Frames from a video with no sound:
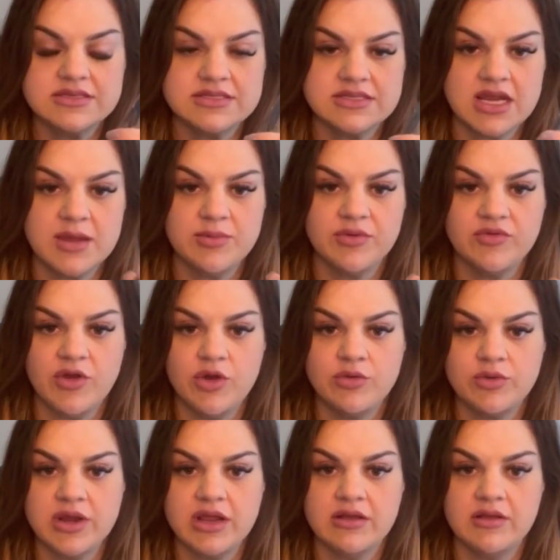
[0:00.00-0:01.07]
type of
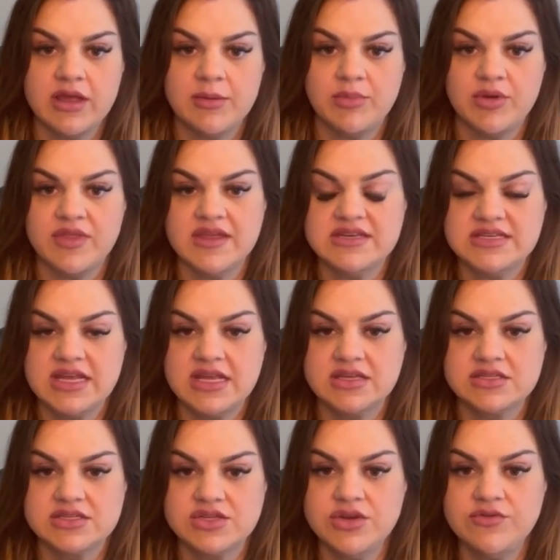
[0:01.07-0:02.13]
O-ring clamp, or they take
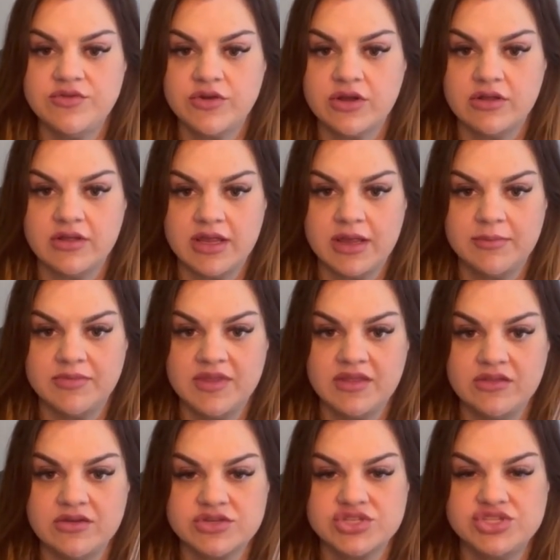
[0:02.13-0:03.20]
a Sofer clamp
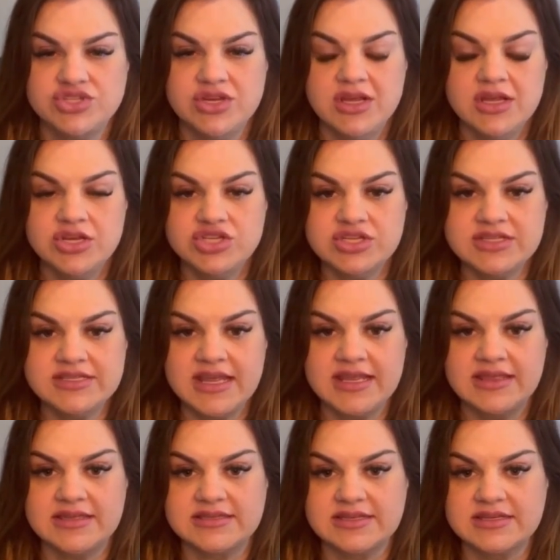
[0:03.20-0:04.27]
that looks just
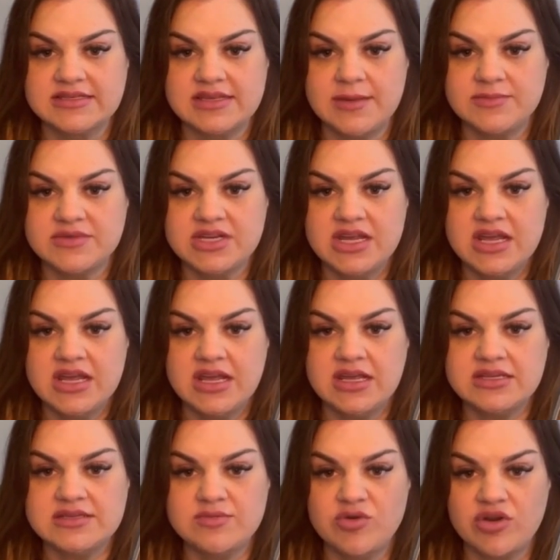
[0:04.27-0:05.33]
like this, except
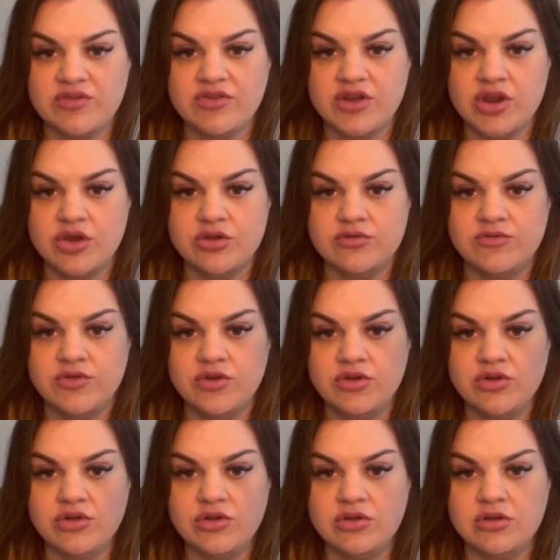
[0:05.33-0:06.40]
it's more of an
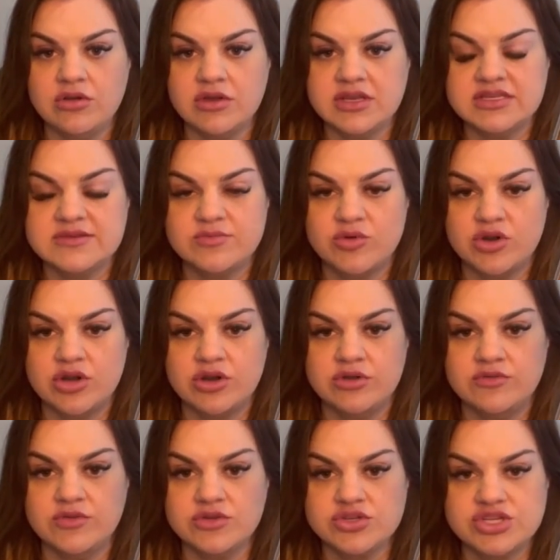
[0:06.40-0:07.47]
oval. It's more
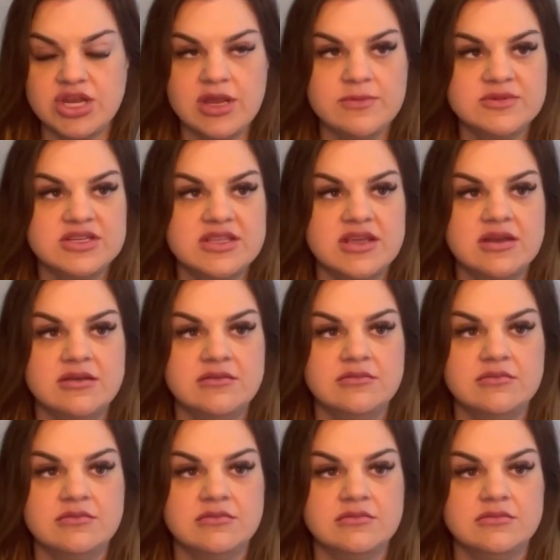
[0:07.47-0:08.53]
oval shaped
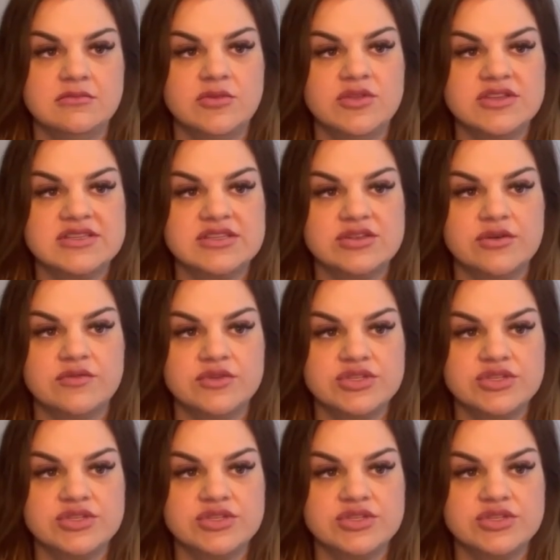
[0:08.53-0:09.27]
than, well, this is oval